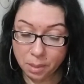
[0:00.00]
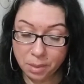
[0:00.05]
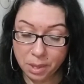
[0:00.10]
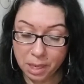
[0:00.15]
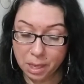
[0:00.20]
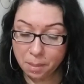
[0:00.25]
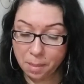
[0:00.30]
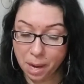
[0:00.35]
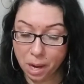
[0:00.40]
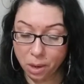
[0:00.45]

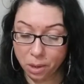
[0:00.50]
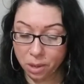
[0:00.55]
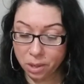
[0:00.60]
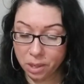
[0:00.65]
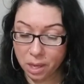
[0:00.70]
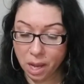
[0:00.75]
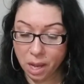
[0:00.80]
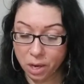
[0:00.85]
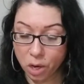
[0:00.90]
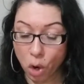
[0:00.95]
about
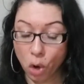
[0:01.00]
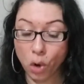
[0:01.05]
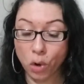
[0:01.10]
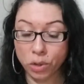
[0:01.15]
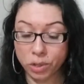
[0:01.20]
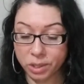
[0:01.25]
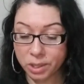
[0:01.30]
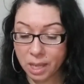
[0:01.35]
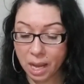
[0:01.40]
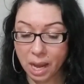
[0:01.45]
an earth
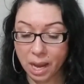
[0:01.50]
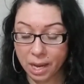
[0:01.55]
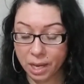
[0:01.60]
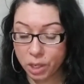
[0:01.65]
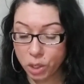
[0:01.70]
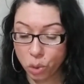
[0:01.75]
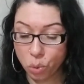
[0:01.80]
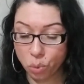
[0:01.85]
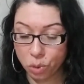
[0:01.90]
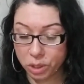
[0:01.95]
sign
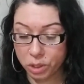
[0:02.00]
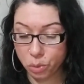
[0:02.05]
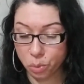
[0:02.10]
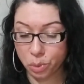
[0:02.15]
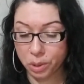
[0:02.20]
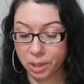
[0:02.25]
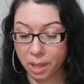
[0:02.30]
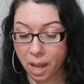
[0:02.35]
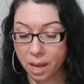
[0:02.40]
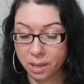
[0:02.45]
who is
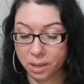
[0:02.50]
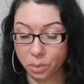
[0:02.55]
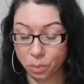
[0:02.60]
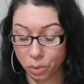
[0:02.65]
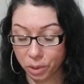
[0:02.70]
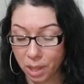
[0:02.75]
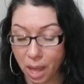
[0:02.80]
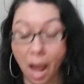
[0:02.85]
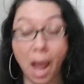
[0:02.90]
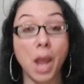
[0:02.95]

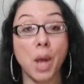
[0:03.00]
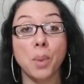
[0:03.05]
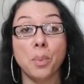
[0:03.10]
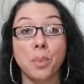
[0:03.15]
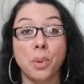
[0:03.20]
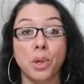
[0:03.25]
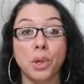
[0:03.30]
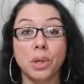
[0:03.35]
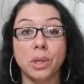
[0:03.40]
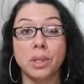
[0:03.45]

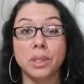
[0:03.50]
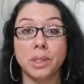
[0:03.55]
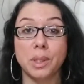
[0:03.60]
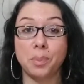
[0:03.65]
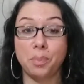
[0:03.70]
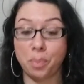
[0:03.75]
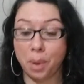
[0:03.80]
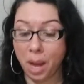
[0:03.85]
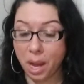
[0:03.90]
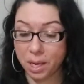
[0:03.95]
reliable,
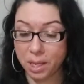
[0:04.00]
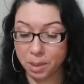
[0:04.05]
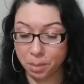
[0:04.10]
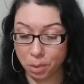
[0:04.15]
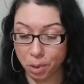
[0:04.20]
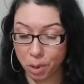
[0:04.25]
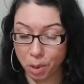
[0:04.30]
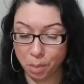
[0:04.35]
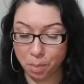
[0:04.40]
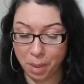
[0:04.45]

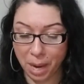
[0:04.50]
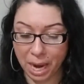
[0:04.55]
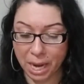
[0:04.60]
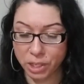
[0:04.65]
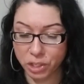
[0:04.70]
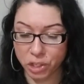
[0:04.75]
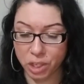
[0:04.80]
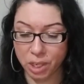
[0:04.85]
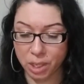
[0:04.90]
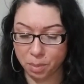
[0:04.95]
dependable,
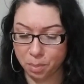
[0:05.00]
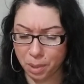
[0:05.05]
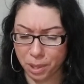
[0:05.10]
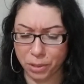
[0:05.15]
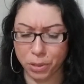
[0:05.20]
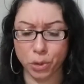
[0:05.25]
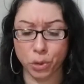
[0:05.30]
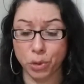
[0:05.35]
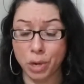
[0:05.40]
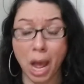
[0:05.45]
patient, but
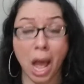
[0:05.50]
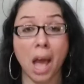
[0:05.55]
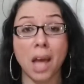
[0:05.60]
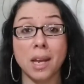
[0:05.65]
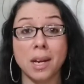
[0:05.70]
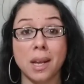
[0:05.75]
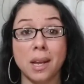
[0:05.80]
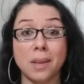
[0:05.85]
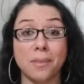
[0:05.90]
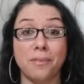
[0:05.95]
they're not
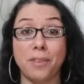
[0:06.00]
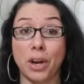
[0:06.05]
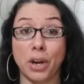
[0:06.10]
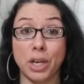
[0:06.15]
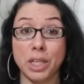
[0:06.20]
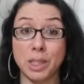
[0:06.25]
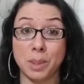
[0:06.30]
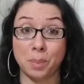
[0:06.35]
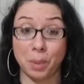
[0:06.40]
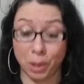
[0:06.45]
very
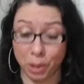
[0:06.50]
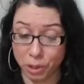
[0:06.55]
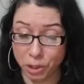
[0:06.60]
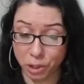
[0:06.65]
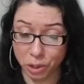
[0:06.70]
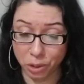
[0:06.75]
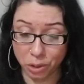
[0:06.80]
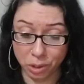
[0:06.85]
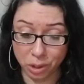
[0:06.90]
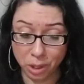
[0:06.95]

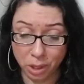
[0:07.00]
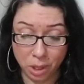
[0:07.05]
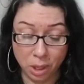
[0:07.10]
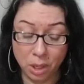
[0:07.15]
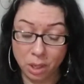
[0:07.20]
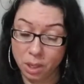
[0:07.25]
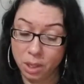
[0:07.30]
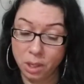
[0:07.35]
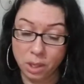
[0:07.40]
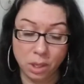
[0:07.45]
spiritual.
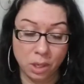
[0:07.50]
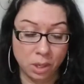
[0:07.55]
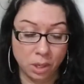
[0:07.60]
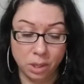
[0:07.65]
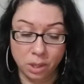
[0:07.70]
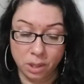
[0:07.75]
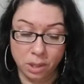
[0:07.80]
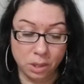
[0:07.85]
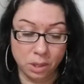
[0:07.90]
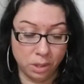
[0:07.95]

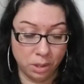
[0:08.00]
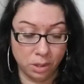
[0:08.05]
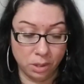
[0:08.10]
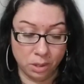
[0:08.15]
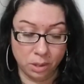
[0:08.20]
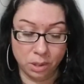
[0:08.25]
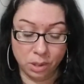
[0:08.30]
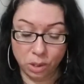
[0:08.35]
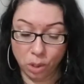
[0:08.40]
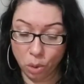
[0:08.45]

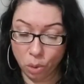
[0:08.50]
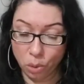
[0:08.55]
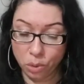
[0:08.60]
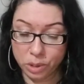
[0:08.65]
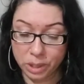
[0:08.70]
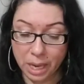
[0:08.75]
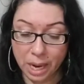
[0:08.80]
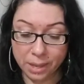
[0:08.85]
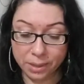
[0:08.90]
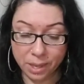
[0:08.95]
So
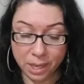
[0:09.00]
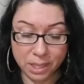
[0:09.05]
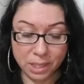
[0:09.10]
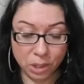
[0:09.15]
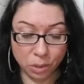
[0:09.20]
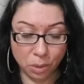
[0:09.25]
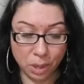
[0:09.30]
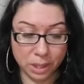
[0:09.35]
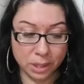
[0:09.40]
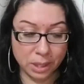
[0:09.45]
take it as it
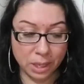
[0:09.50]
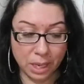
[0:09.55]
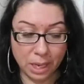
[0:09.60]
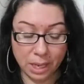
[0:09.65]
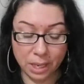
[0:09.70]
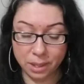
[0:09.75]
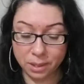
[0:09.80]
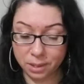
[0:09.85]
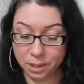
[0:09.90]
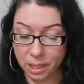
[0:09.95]

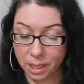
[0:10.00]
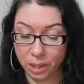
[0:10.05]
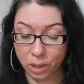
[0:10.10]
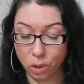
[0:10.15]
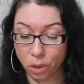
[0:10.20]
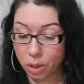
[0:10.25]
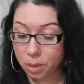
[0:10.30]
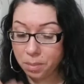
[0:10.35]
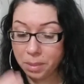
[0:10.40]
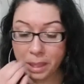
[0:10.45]
resonates. It
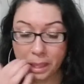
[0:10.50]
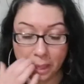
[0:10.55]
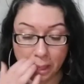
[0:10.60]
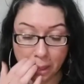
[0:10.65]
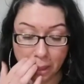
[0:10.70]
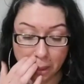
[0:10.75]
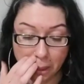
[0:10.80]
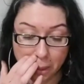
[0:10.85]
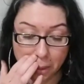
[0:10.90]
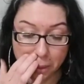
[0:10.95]
could
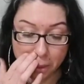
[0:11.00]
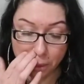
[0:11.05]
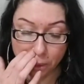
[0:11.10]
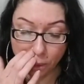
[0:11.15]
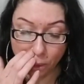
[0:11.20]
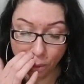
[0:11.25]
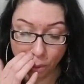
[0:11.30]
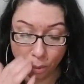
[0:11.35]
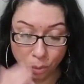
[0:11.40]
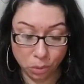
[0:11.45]
be, you
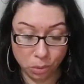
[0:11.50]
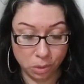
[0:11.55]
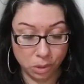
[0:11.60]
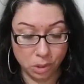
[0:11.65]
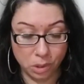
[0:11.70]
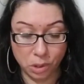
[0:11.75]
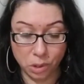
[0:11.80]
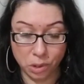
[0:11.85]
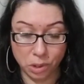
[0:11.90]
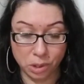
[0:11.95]
know,
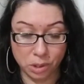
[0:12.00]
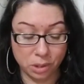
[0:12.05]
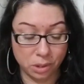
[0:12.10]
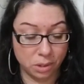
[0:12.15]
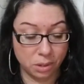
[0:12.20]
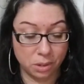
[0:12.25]
your